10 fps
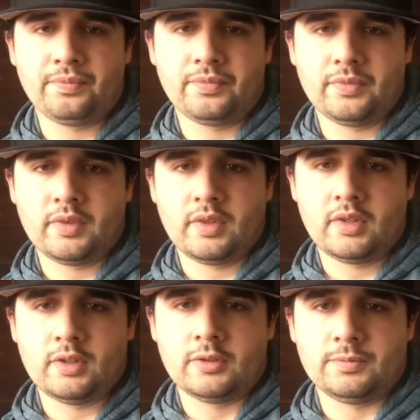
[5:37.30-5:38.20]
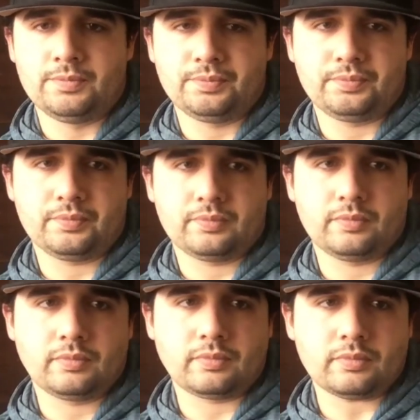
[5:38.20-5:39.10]

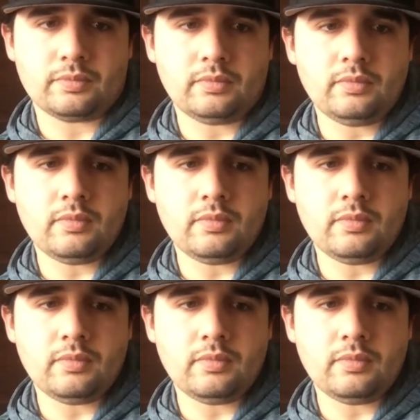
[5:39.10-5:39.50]
No one is speaking in this clip.